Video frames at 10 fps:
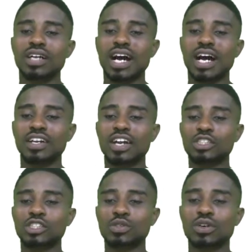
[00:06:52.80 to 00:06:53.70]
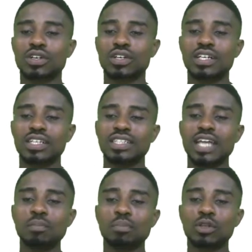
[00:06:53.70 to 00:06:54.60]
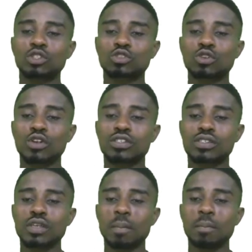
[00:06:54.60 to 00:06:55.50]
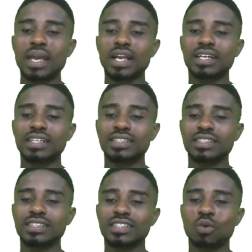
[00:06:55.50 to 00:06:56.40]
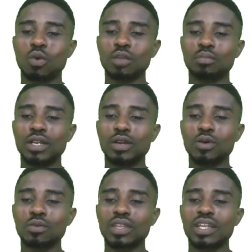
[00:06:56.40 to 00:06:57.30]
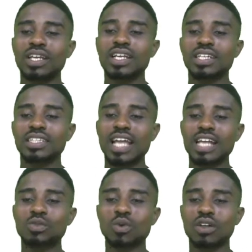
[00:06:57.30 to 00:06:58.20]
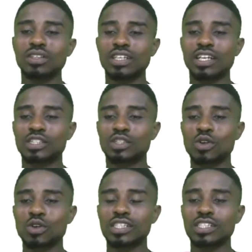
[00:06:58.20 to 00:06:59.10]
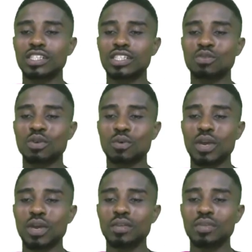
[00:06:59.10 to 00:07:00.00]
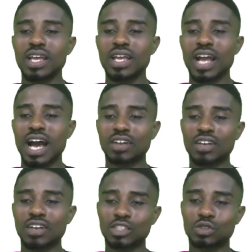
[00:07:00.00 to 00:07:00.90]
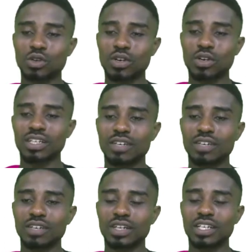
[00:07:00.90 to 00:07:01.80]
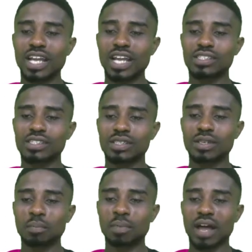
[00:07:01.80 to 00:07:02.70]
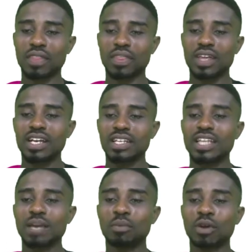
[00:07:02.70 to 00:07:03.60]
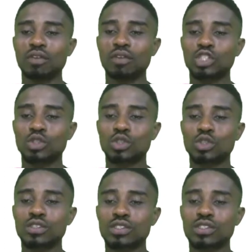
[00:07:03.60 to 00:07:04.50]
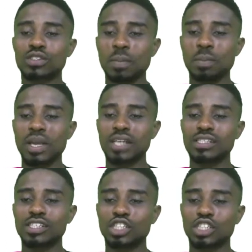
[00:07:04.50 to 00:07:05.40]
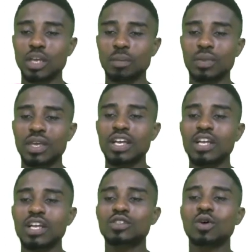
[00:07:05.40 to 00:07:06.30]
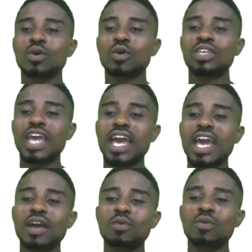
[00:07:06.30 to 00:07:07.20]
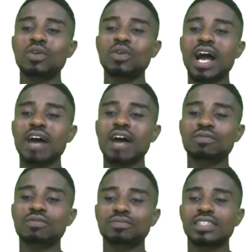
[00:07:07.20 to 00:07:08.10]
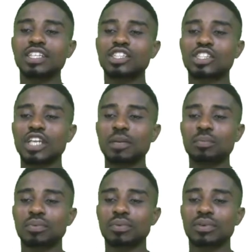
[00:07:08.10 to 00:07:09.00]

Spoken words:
another stroke, then both strokes make the one below. Next one, a stroke in this way, another stroke for the next part, then both of these strokes makes this shape. So here we would have this shape,